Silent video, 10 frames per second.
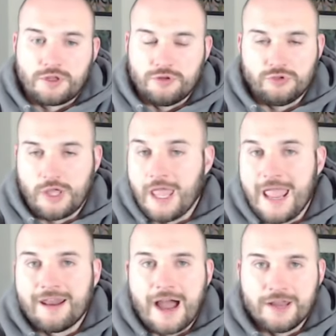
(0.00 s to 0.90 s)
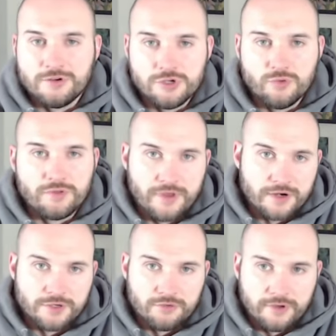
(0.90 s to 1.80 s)
can I do what
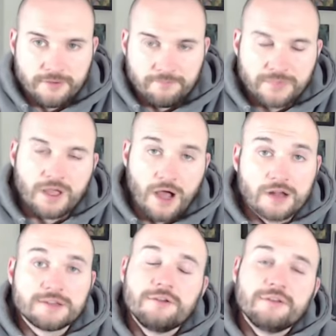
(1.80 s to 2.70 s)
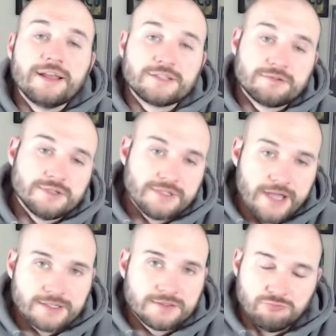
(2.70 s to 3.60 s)
they're doing? I'll tell you the answer is
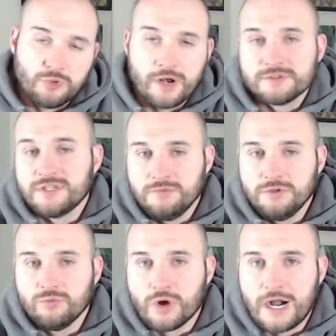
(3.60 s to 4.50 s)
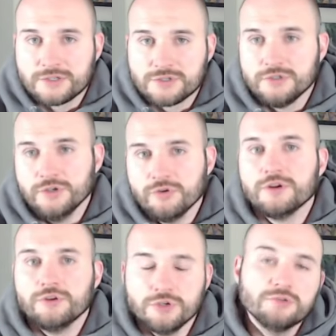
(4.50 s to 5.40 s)
yes. Whatever team you watch, you
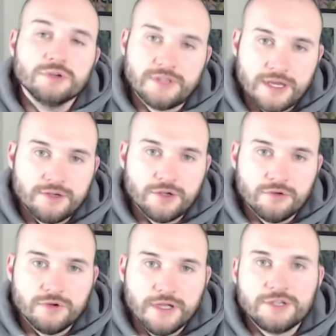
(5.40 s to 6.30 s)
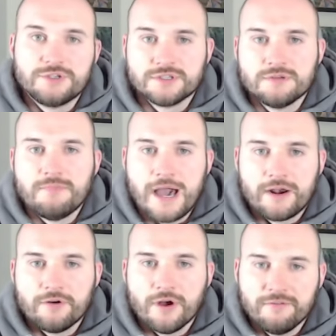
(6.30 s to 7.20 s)
can do what they do. It's just a
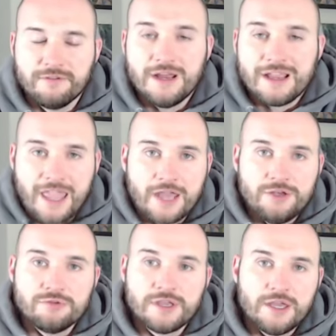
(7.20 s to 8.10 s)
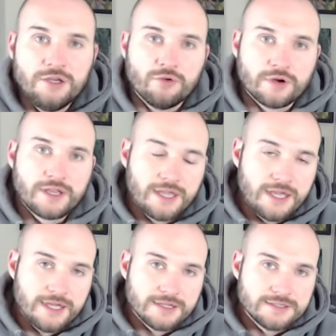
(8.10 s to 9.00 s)
matter of, can you get your
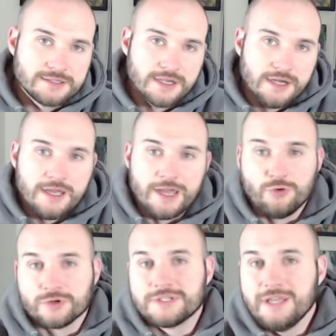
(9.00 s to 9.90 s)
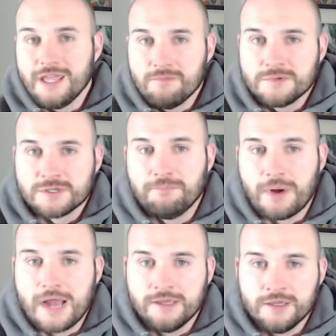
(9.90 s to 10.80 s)
kids and your team to
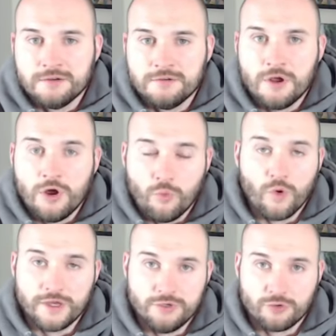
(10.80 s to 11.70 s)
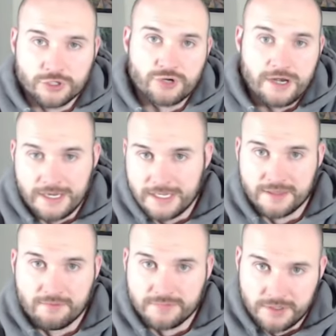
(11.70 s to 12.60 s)
buy in what you're trying to get
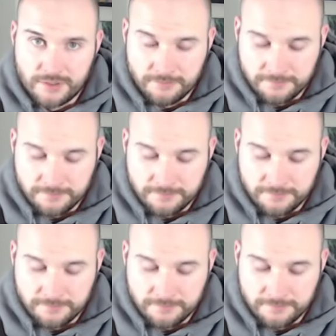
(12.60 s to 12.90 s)
them to do?